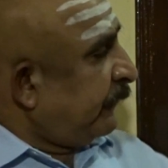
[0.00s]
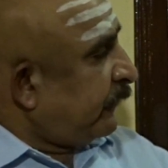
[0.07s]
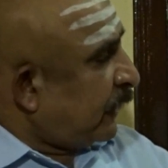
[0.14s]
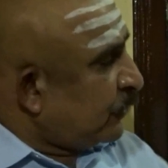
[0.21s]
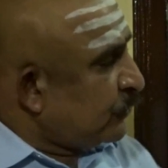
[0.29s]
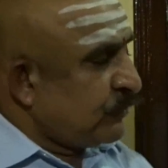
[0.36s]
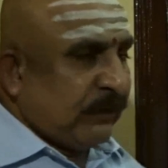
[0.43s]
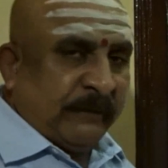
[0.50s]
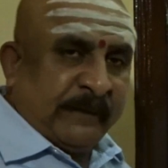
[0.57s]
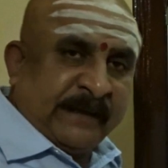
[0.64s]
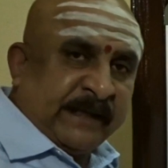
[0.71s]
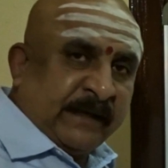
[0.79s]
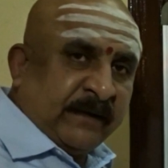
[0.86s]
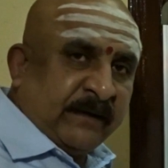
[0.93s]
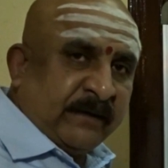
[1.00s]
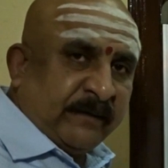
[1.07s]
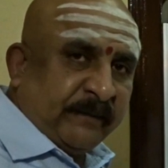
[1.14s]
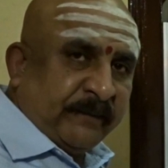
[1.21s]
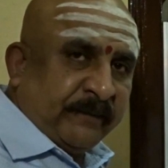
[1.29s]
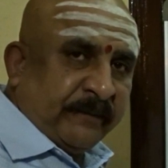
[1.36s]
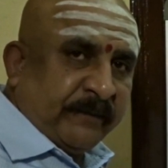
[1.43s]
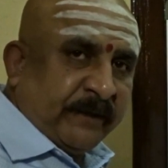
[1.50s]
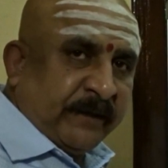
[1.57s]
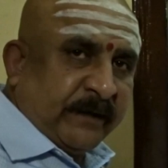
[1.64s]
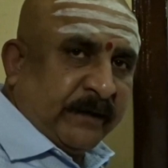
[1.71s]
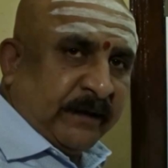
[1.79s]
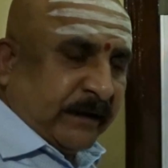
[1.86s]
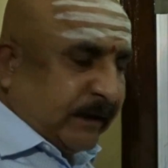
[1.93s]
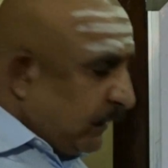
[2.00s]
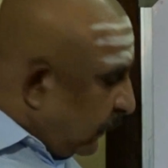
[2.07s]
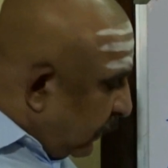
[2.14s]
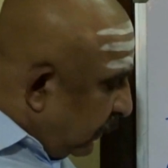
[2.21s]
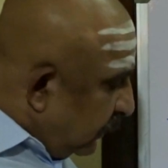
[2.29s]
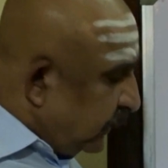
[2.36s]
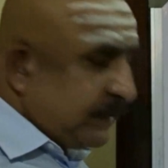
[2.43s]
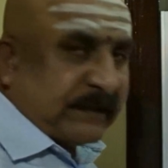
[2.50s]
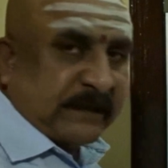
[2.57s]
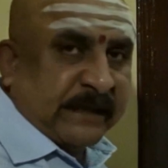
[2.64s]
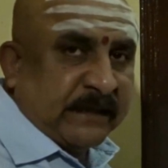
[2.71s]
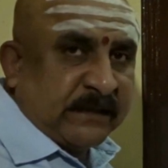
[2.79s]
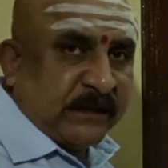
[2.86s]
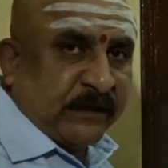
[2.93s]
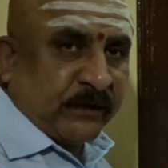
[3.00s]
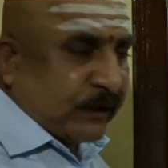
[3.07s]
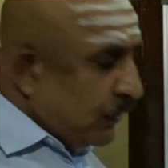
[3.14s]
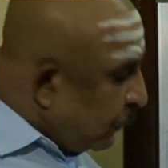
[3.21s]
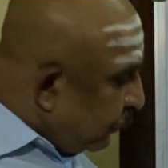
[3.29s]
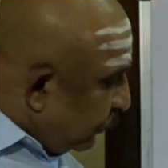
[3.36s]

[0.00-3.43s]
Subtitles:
of house will be there? All these things you can know